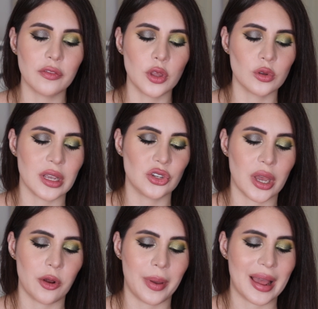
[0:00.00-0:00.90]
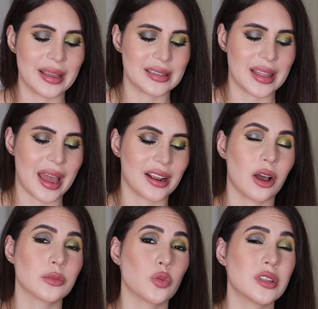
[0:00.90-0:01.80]
of those eyeshadow palettes that
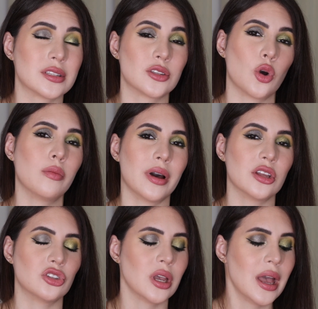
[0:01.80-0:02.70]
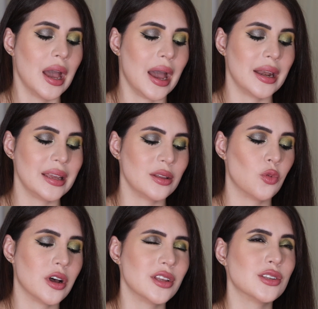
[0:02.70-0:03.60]
comes with so much, and it
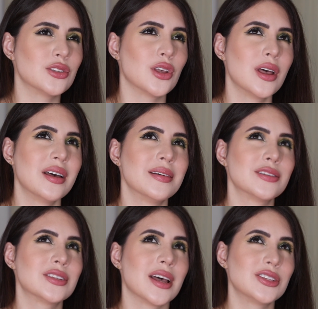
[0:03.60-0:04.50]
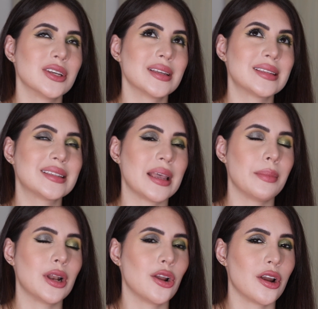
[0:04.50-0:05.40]
was such a
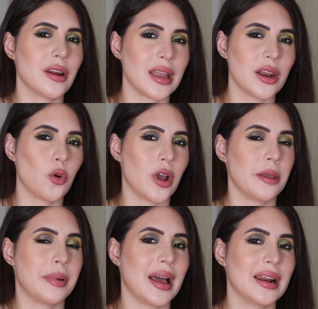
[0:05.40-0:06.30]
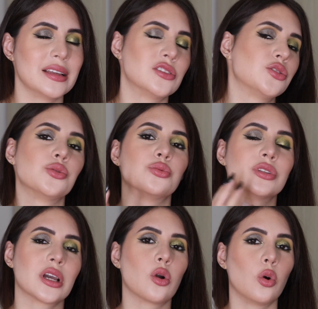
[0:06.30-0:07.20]
similar, in a way, palette to
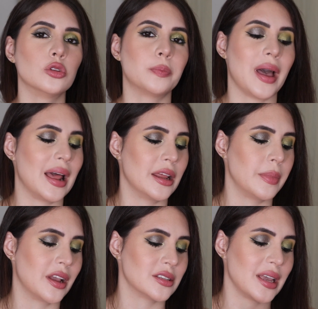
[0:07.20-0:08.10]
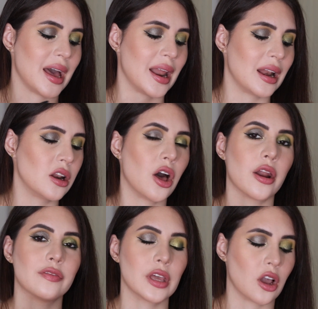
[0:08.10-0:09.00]
the gold palette because it had a
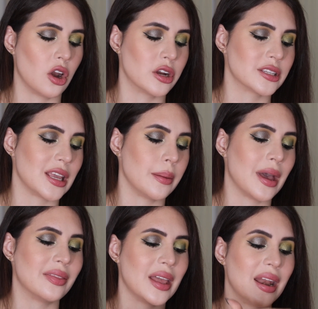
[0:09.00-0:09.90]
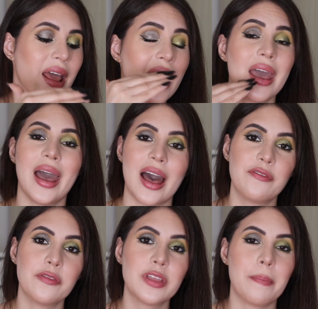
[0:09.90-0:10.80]
lot of the color scheme, and then half
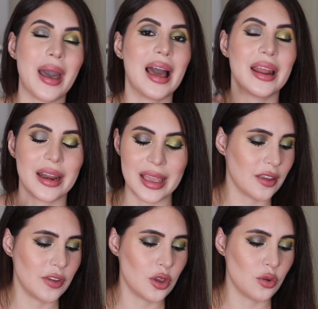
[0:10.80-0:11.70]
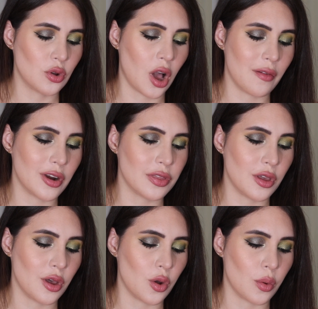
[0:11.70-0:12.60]
of the palette, if you cover
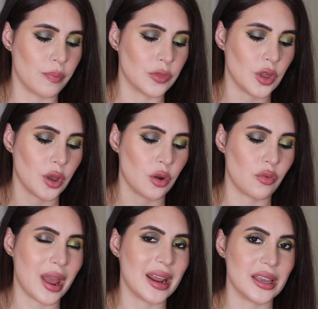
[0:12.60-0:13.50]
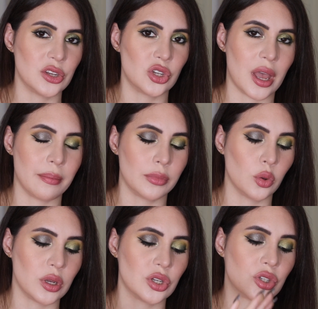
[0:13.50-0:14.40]
the reddish and
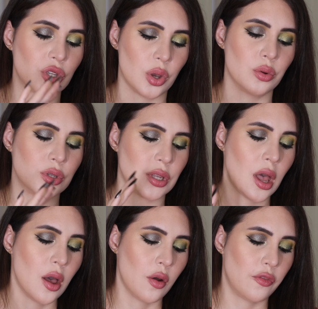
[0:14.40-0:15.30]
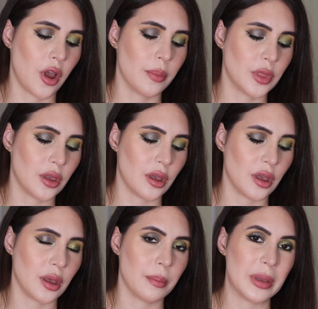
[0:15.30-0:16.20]
bluish tones from
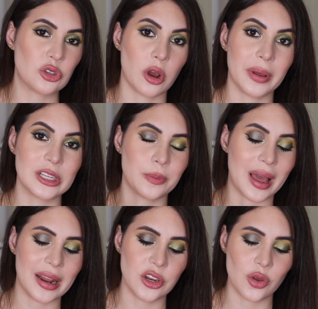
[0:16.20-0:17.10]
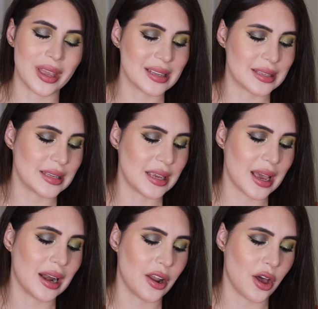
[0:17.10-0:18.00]
the Metropolis palette, you can see
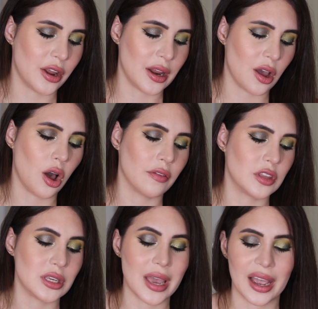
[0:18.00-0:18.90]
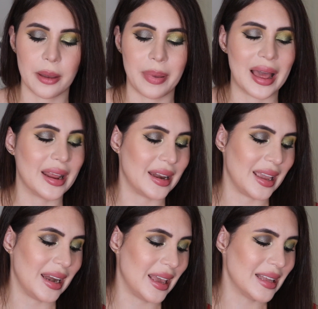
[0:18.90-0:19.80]
a lot of the Yucca palette
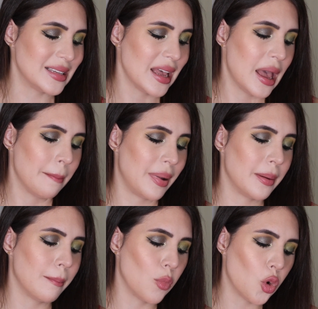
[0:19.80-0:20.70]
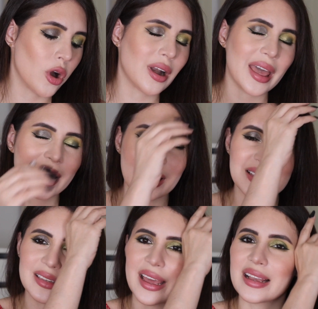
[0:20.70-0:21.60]
in it, but more, like I
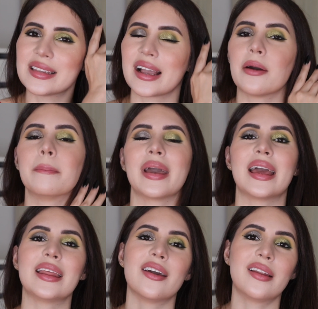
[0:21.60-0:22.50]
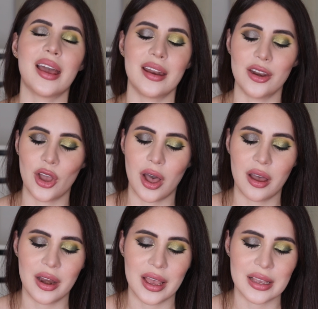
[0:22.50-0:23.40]
said, as a companion and
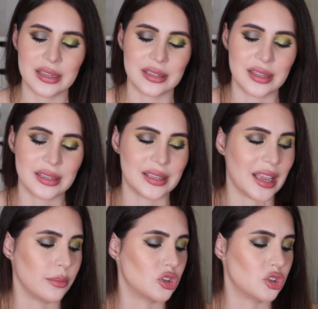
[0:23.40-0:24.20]
not as the same